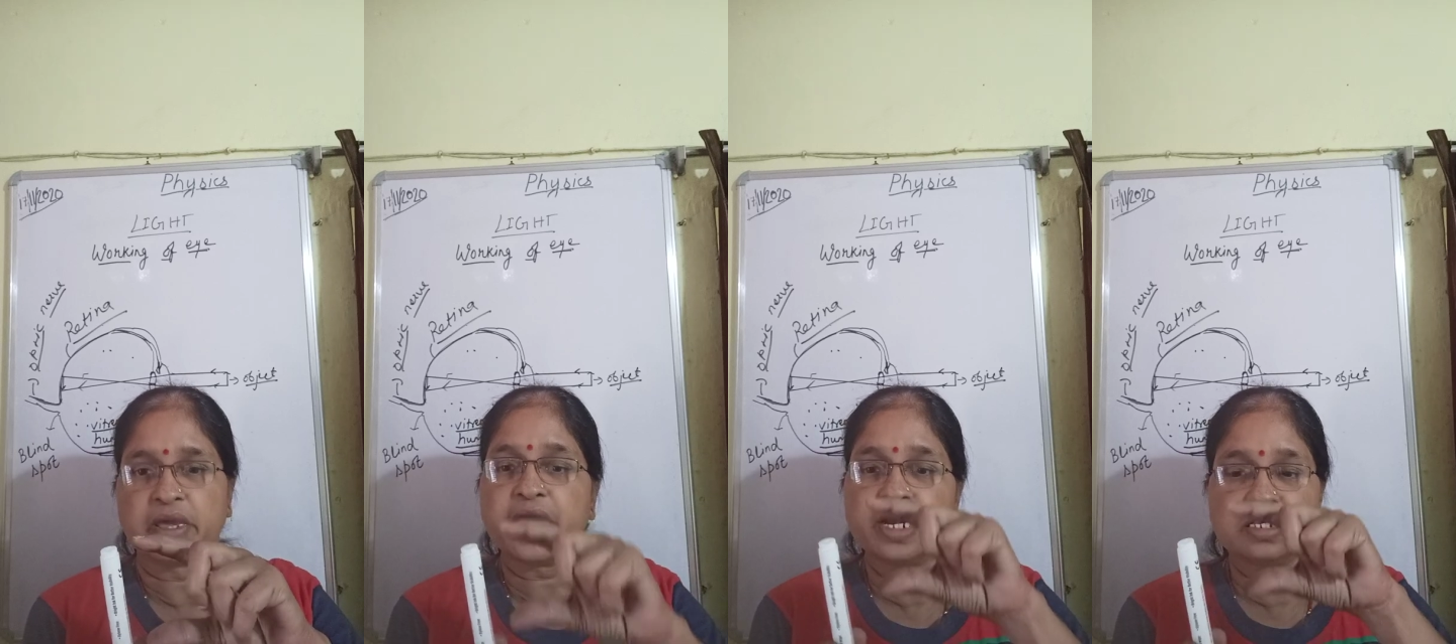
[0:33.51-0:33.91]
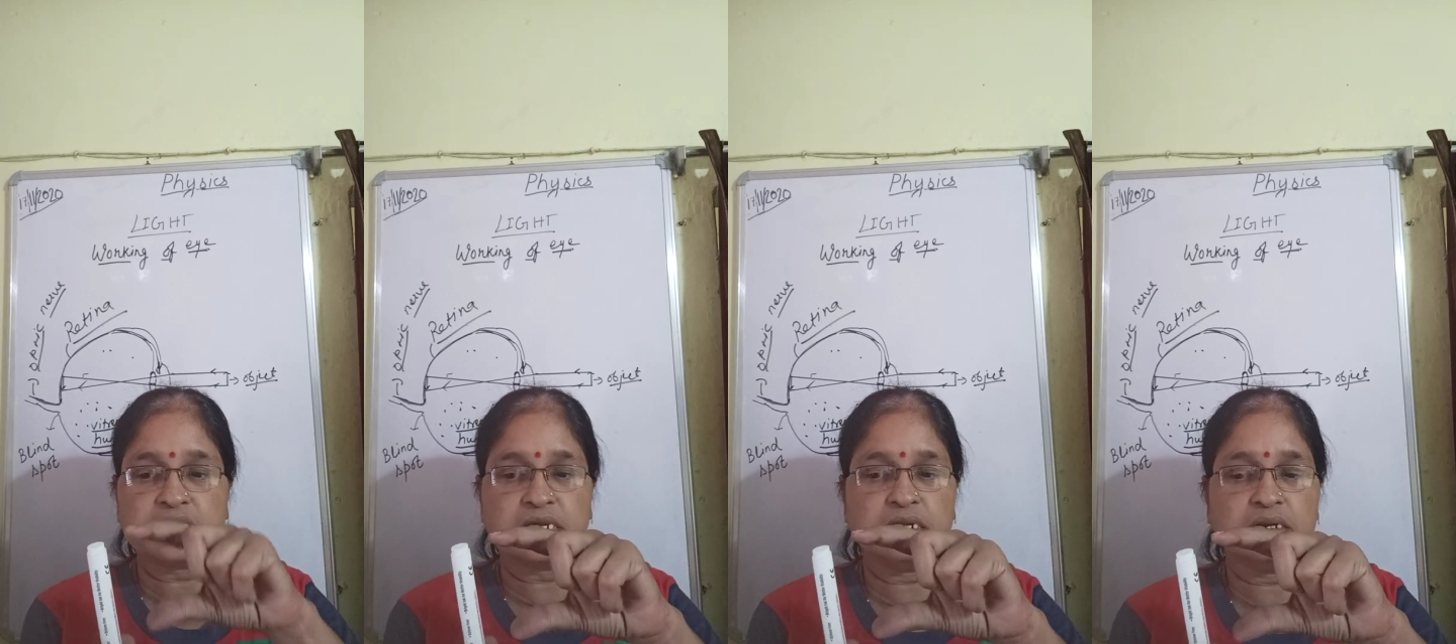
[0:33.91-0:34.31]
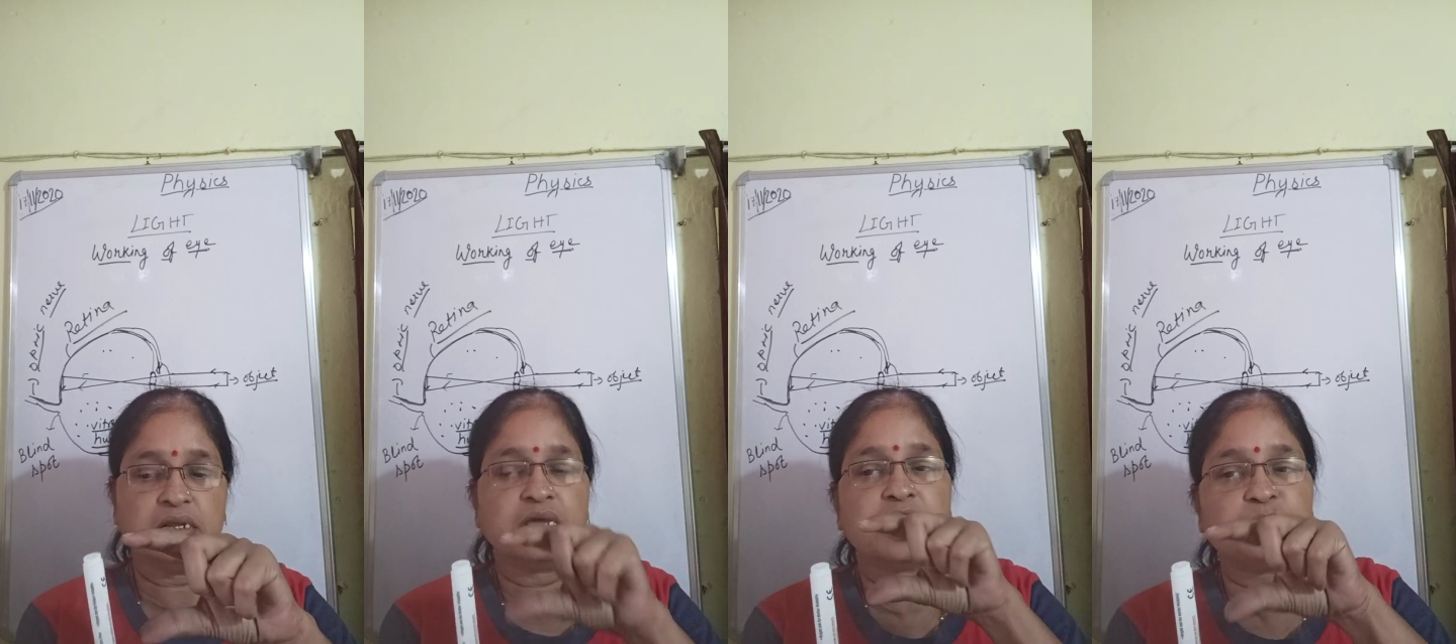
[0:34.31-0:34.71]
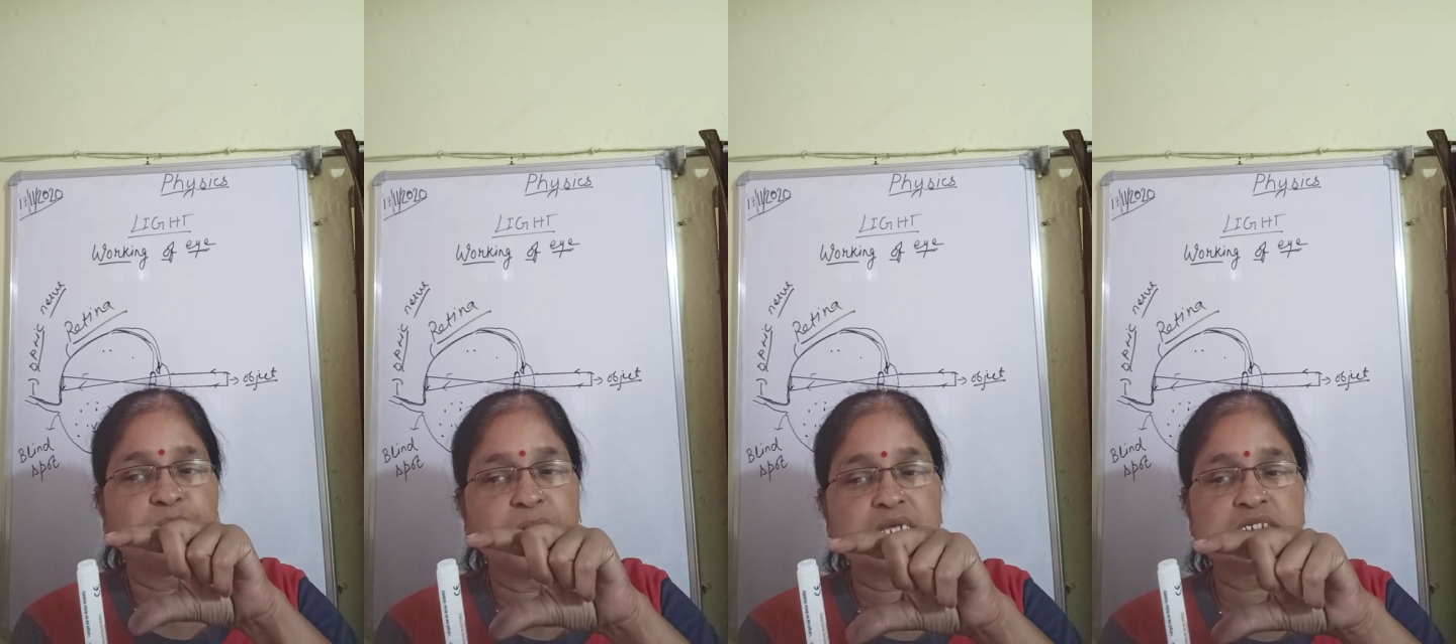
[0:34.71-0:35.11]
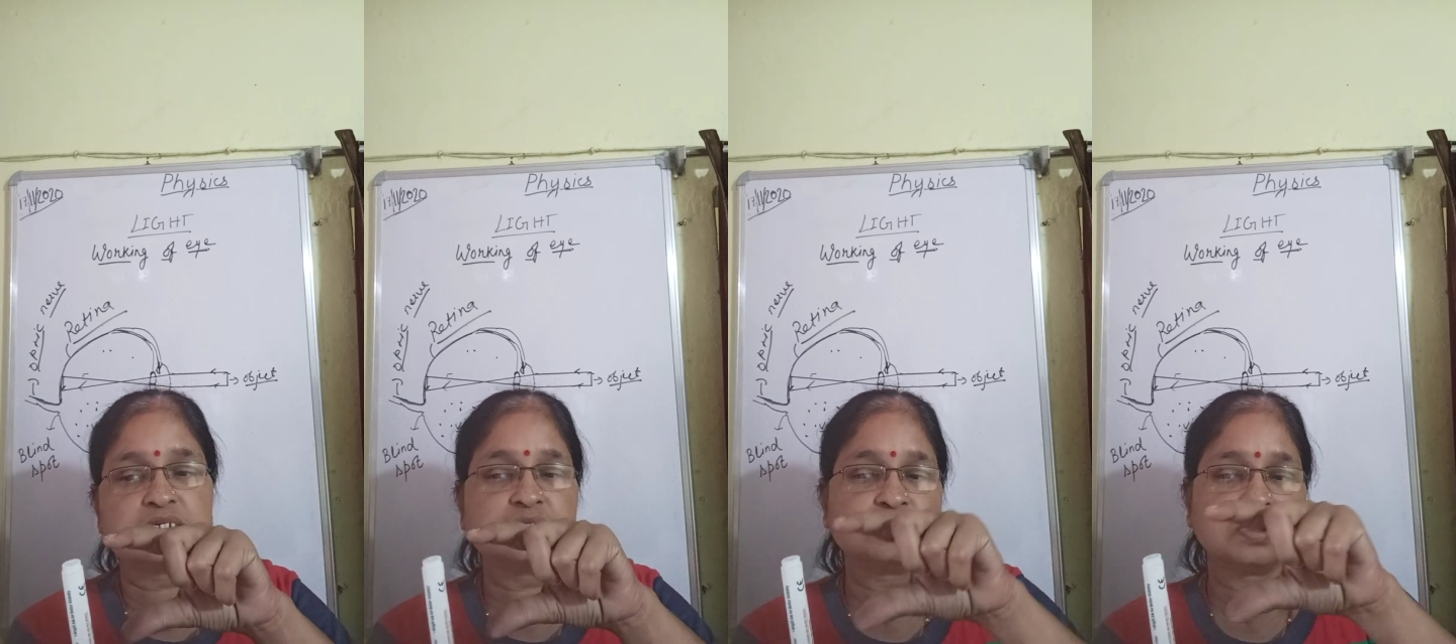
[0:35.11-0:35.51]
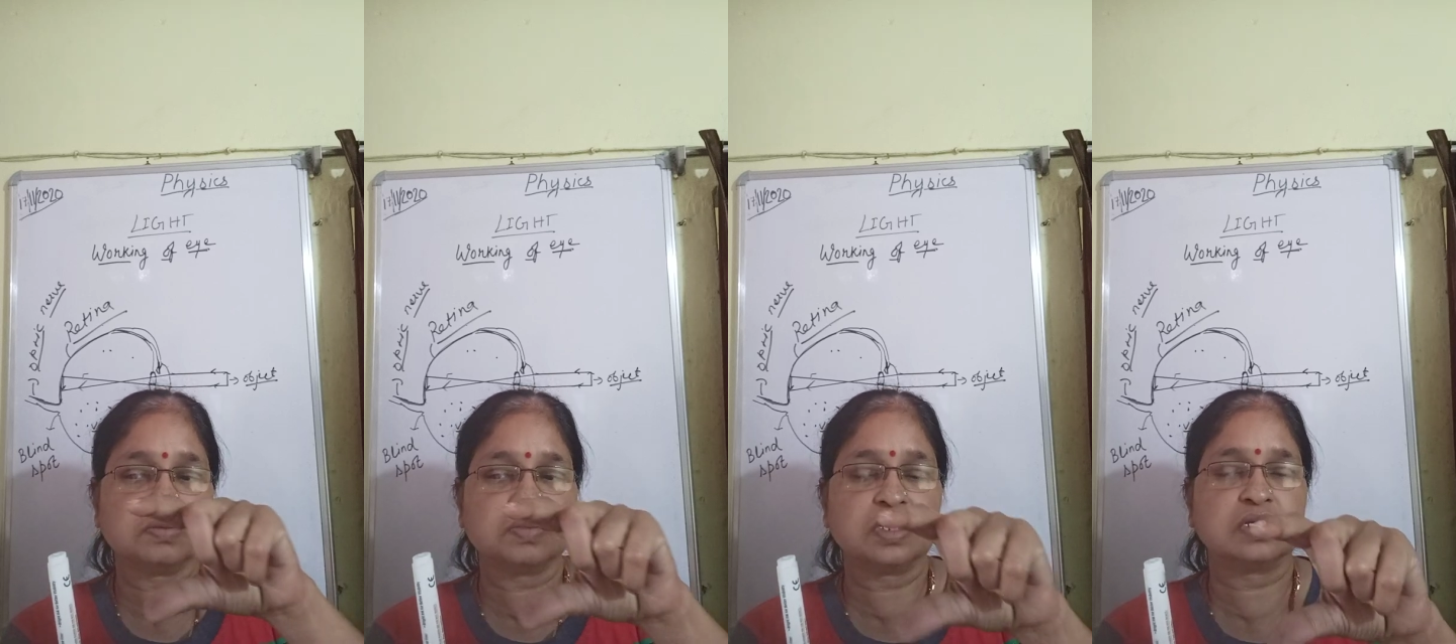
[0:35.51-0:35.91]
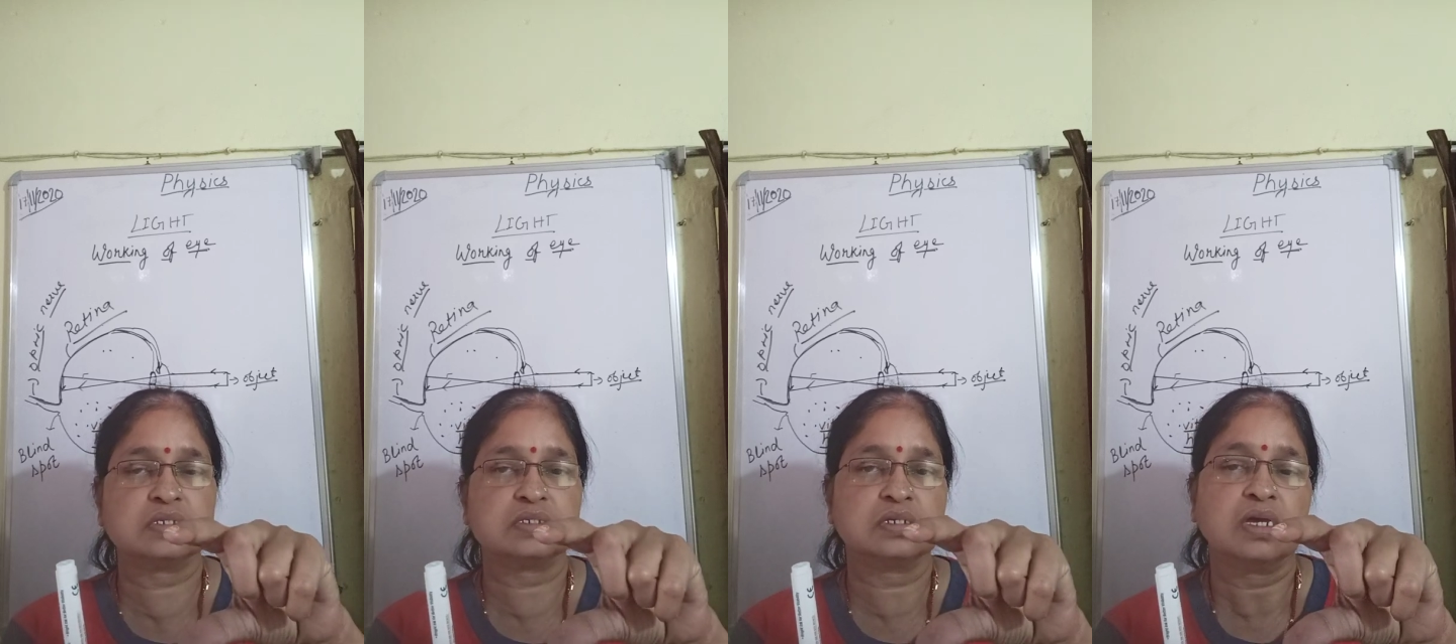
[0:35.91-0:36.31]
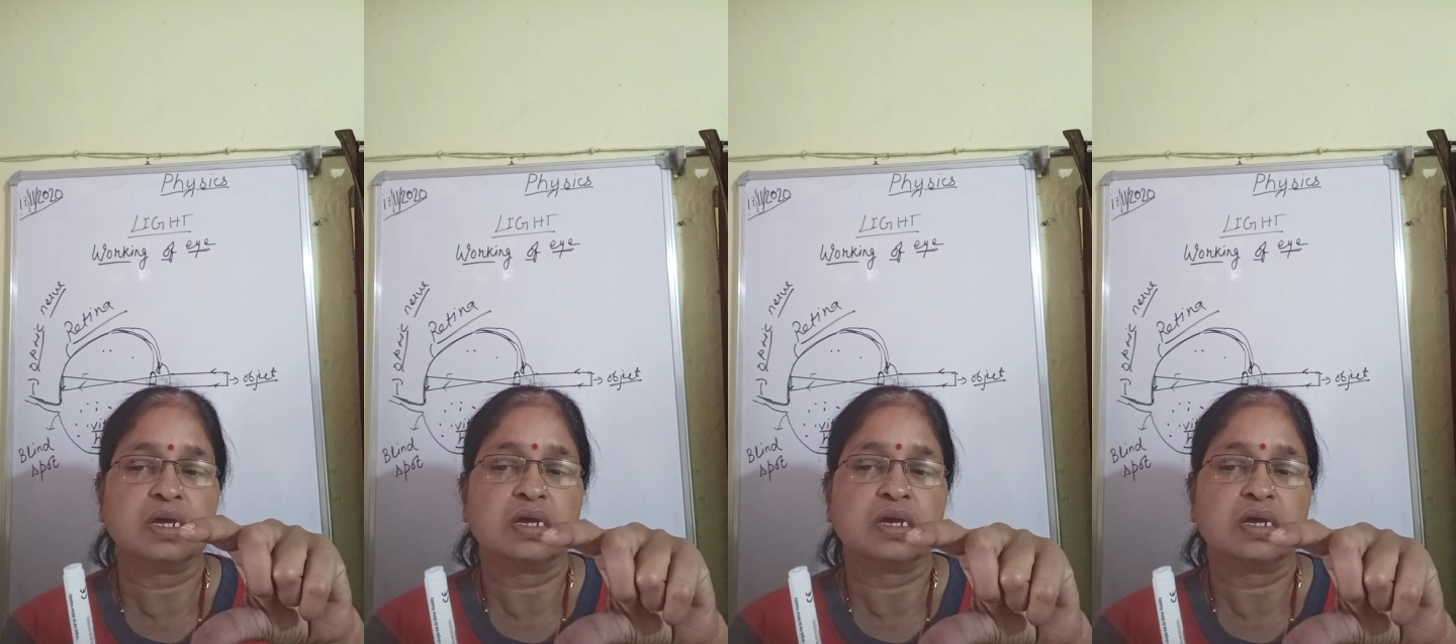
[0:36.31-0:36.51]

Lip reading: and then it passes from this,